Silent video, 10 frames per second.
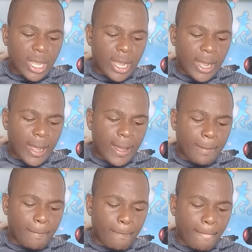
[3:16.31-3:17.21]

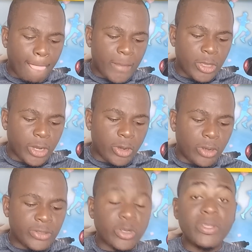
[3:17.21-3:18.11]
You
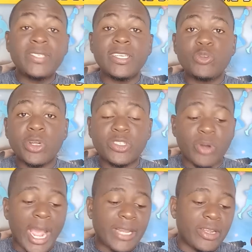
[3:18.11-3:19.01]
know, so this is Russ
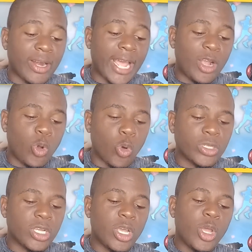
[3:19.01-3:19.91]
right here, and I
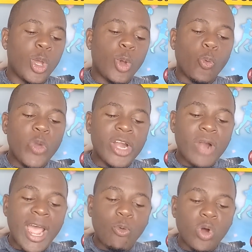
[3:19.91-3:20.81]
quote,
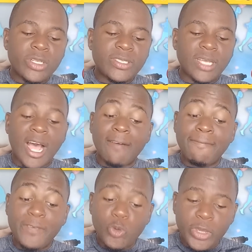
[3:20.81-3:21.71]
"Where I was a
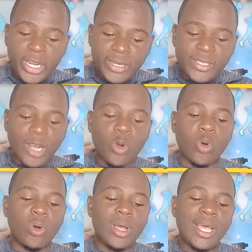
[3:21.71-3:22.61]
few years
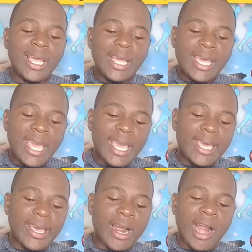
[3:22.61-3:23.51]
ago,
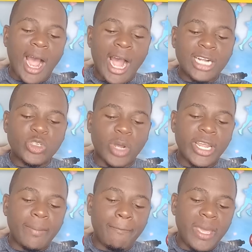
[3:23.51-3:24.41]
KKR
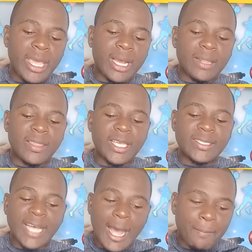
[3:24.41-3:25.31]
actually make
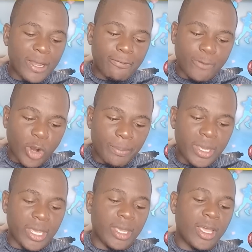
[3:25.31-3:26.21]
things happen for
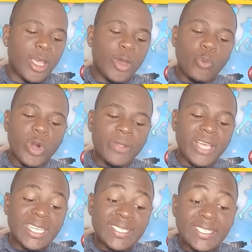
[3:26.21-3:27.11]
me, where
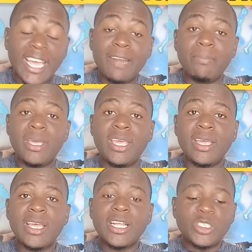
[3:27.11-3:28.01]
they send
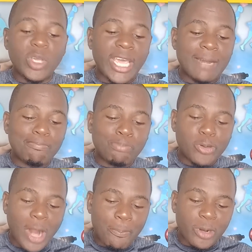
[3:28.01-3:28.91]
me to get
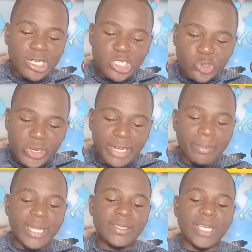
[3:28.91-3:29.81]
proper
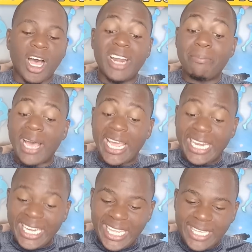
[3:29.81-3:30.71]
treatments on my
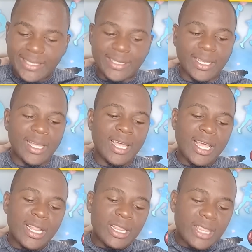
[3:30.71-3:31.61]
knees.
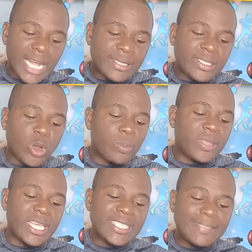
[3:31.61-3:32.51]
That's
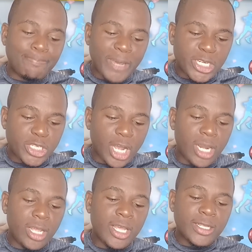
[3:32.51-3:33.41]
something
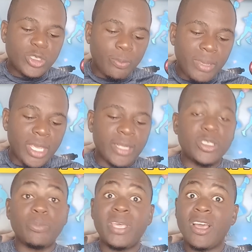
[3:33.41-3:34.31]
special to me,
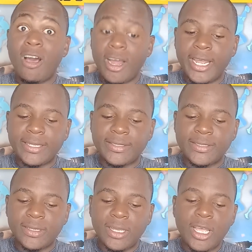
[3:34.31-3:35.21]
to be
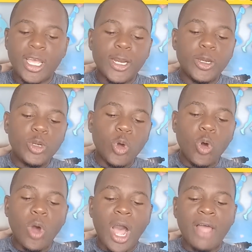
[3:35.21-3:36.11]
honest.
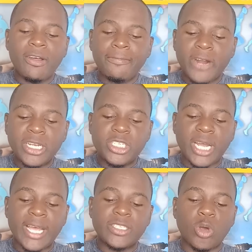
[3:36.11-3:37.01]
No other
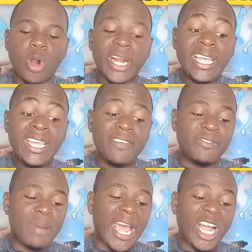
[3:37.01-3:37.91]
franchise or
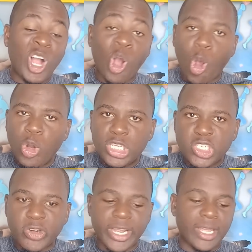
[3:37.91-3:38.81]
even my
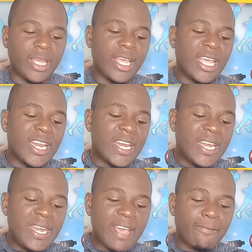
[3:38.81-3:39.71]
country
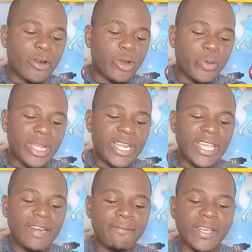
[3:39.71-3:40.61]
never
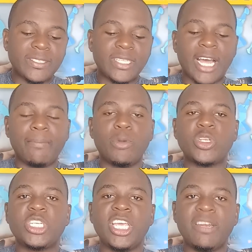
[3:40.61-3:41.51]
really invest that
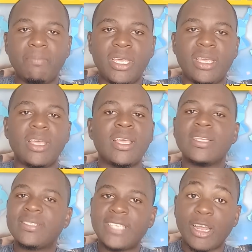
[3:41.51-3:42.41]
much in me,"
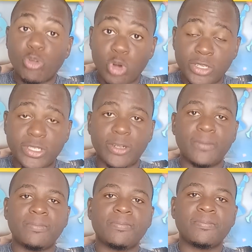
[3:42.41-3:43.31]
said Russell.